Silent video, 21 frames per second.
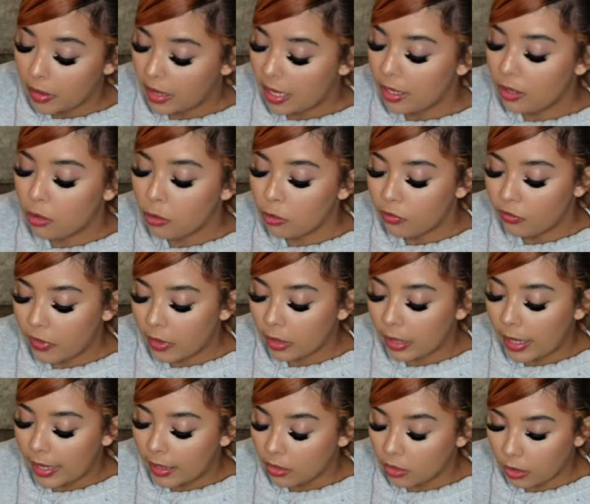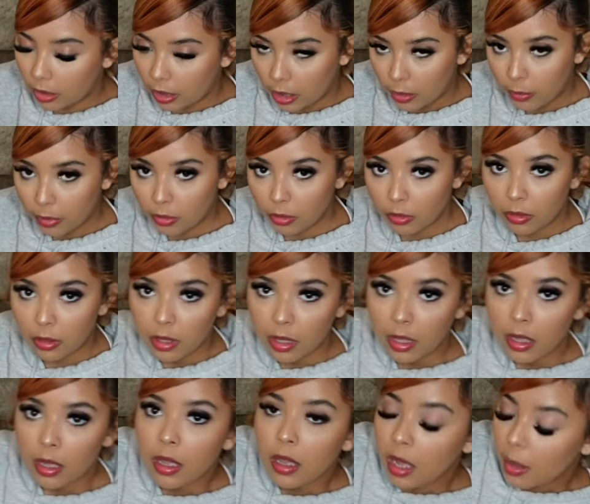they do feel like durable.
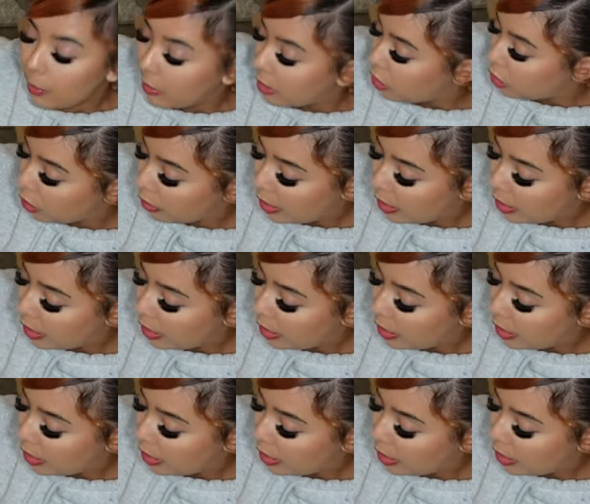I'm gonna show